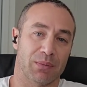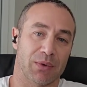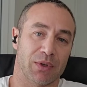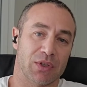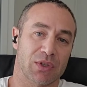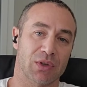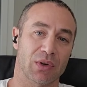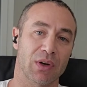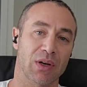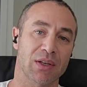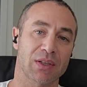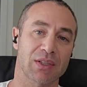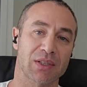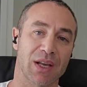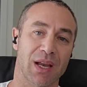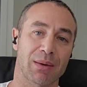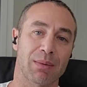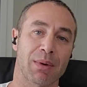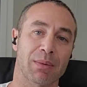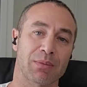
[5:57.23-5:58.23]
So let's say
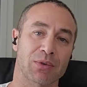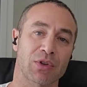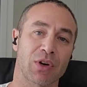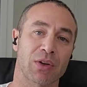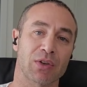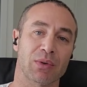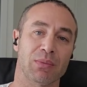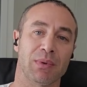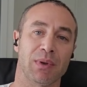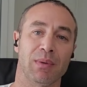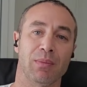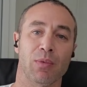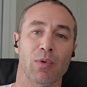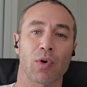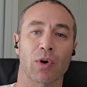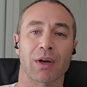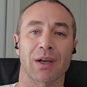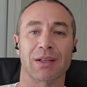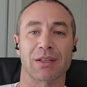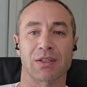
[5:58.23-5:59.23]
I'm trying to be more
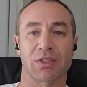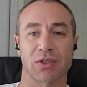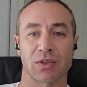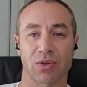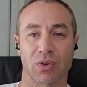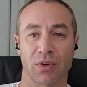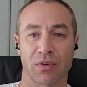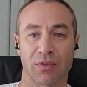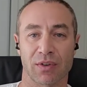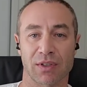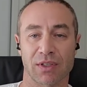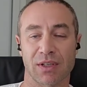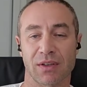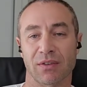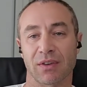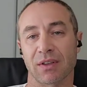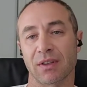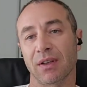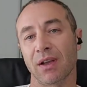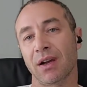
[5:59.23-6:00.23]
conservative
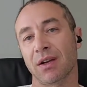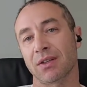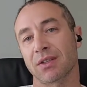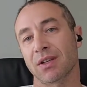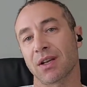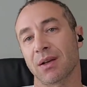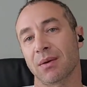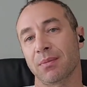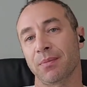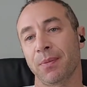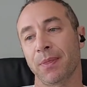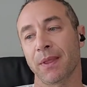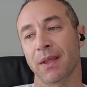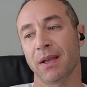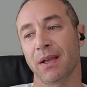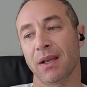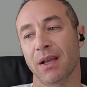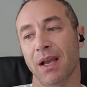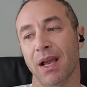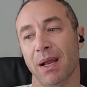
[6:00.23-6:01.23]
at night time
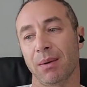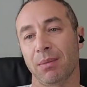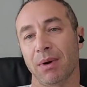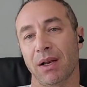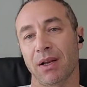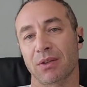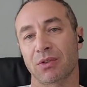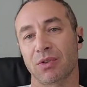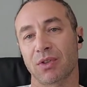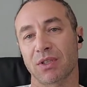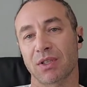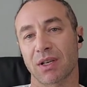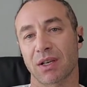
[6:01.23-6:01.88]
and my electricity